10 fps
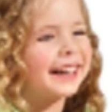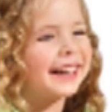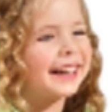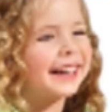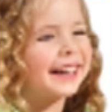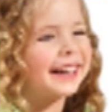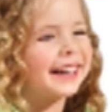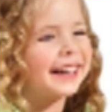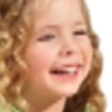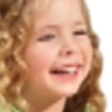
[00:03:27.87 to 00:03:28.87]

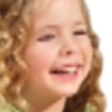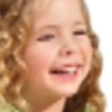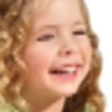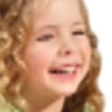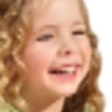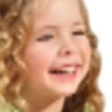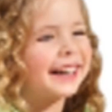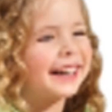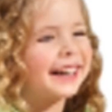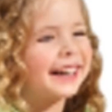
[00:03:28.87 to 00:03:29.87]

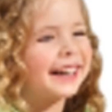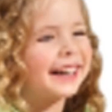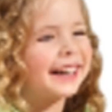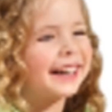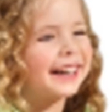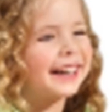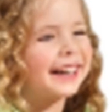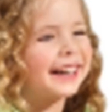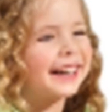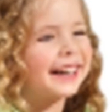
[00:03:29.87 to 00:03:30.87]

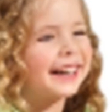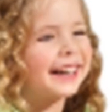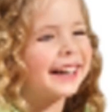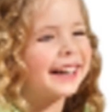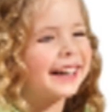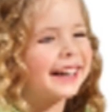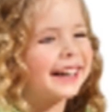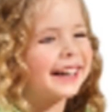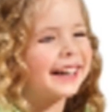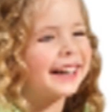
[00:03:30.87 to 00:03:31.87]

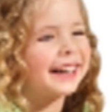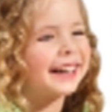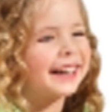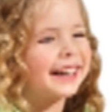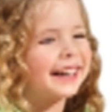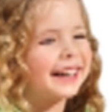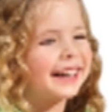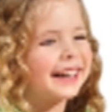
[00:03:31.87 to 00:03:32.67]
This person isn't speaking.